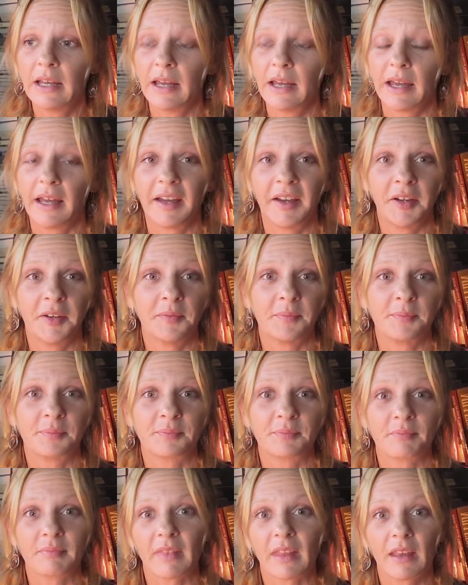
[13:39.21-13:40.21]
and
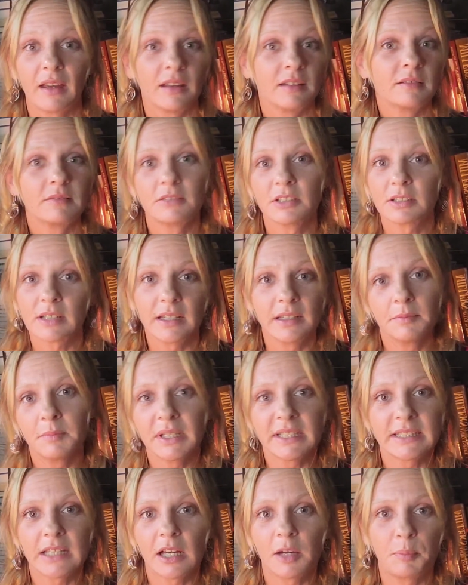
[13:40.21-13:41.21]
just kind of
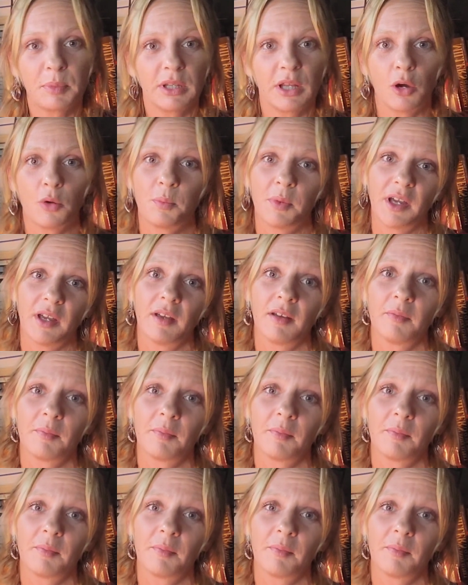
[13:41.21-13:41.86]
mix it up a little bit.